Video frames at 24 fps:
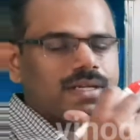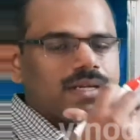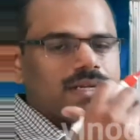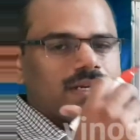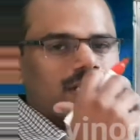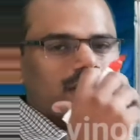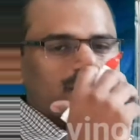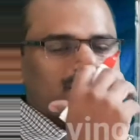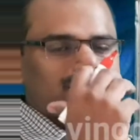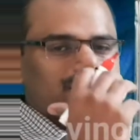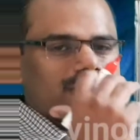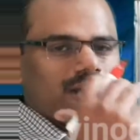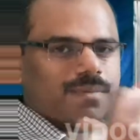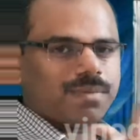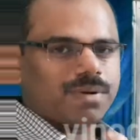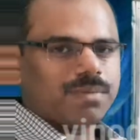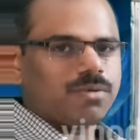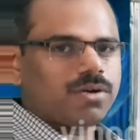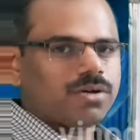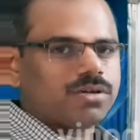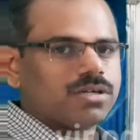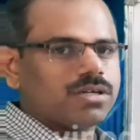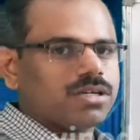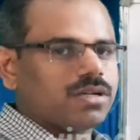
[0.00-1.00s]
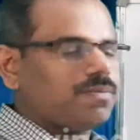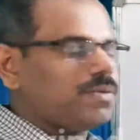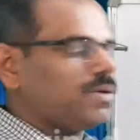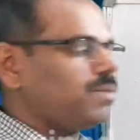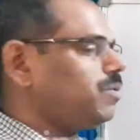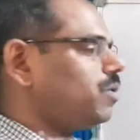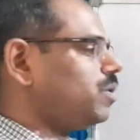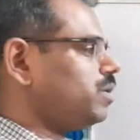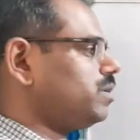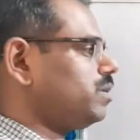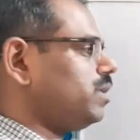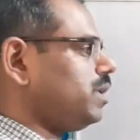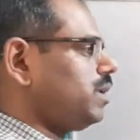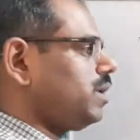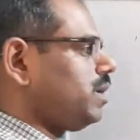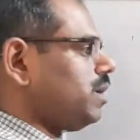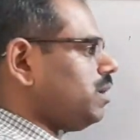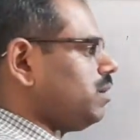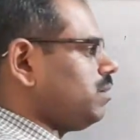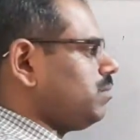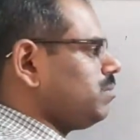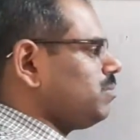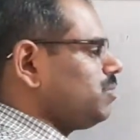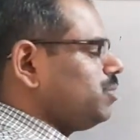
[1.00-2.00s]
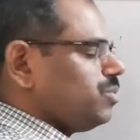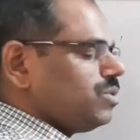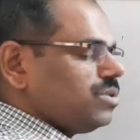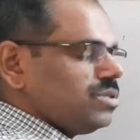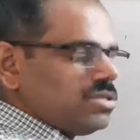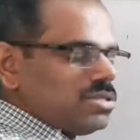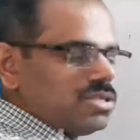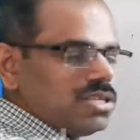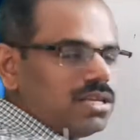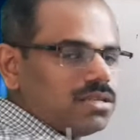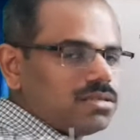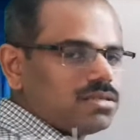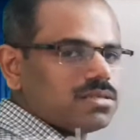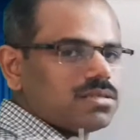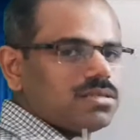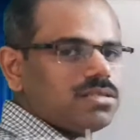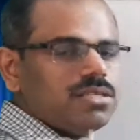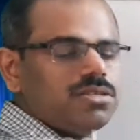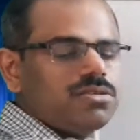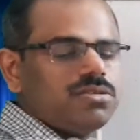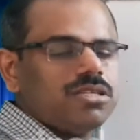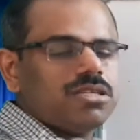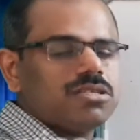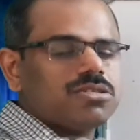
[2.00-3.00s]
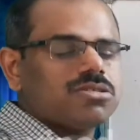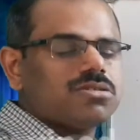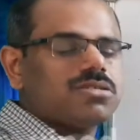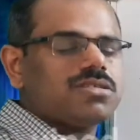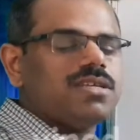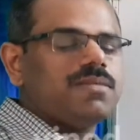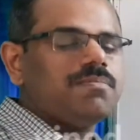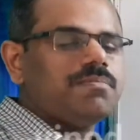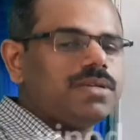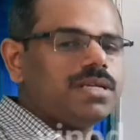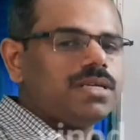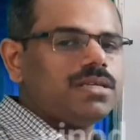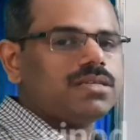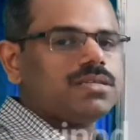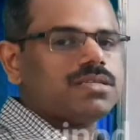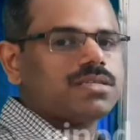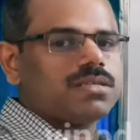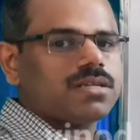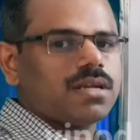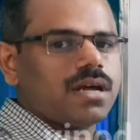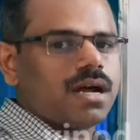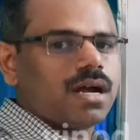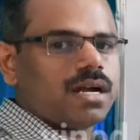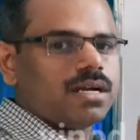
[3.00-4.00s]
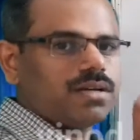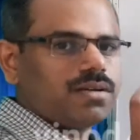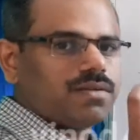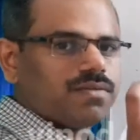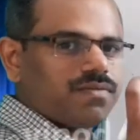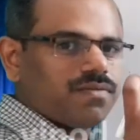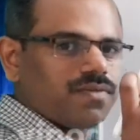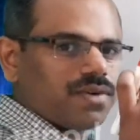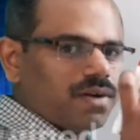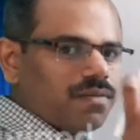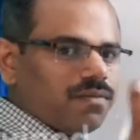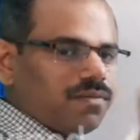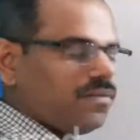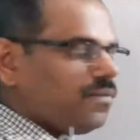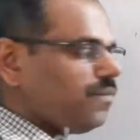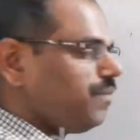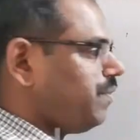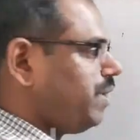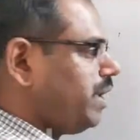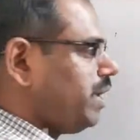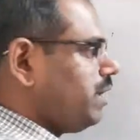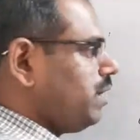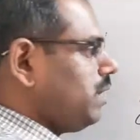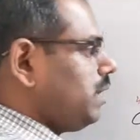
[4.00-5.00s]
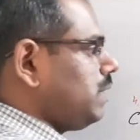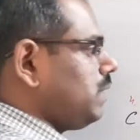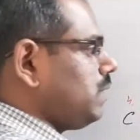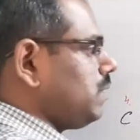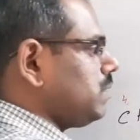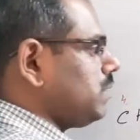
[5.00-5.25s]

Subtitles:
if double bond or triple bond there, you just simply start from where